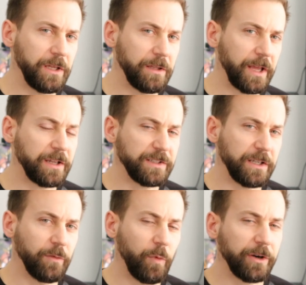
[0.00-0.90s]
Like I
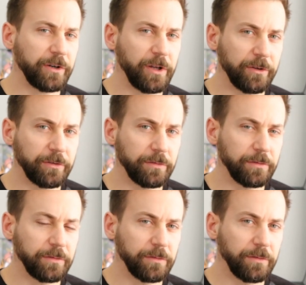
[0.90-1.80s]
said, the watercolor
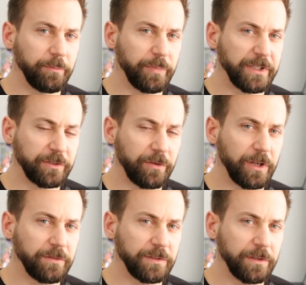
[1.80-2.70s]
pencil
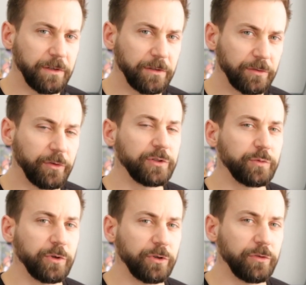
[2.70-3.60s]
crayons, those
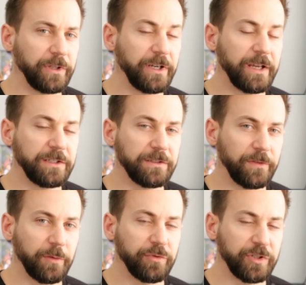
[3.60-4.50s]
were really nice
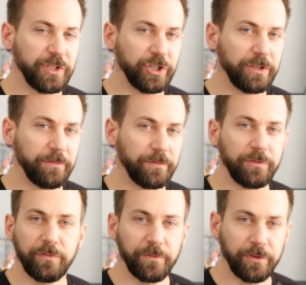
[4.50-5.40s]
for the
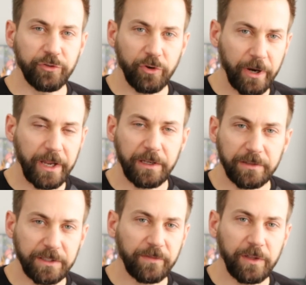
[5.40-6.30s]
precision, for the drawing
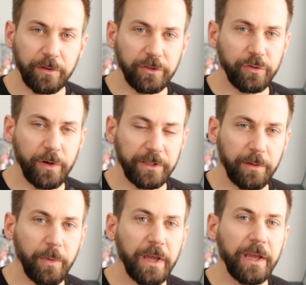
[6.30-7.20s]
and stuff that you could do on
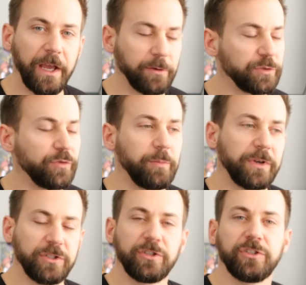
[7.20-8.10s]
them. And it was great
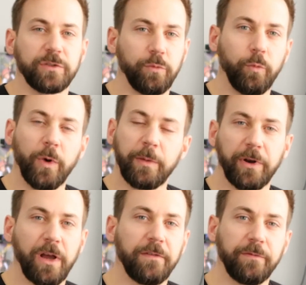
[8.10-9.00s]
because you could just wipe
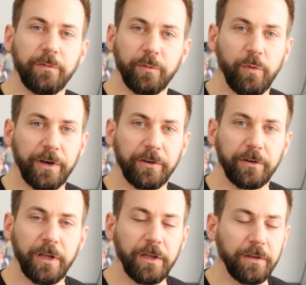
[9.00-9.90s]
it off with
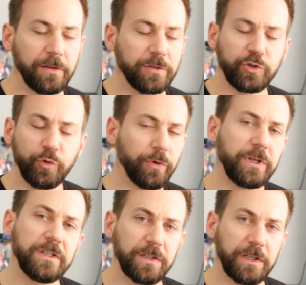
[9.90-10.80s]
water super
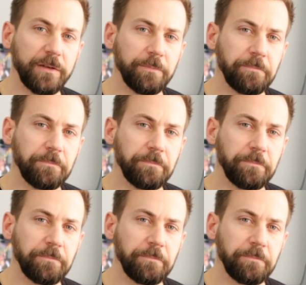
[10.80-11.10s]
easily.